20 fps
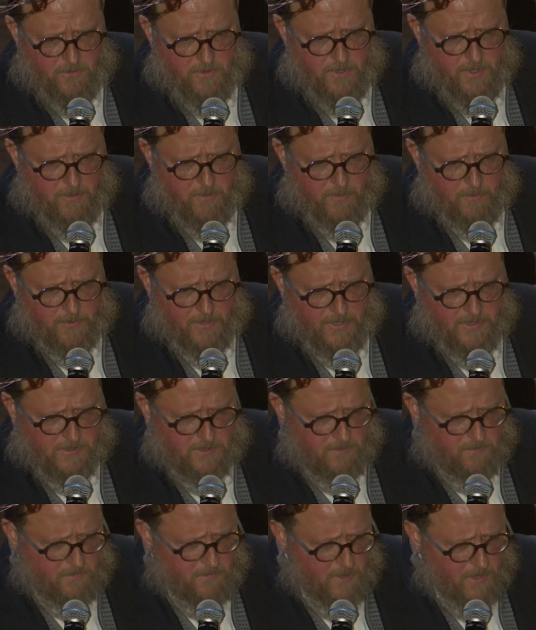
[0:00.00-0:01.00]
The Rebbe
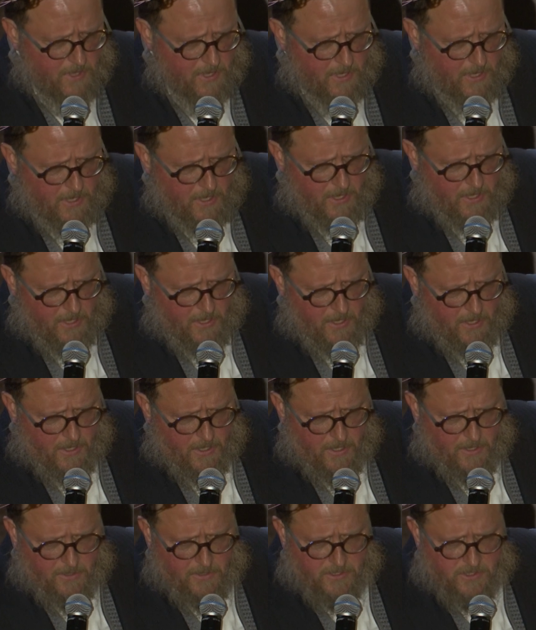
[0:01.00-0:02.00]
placed him
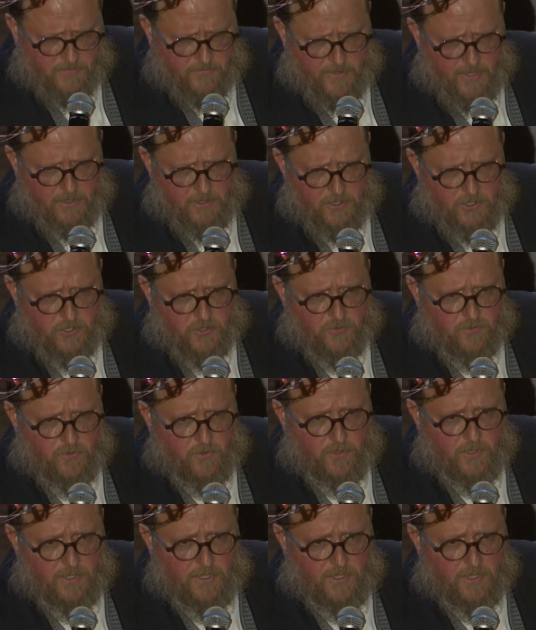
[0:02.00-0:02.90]
in the Sephardic shul.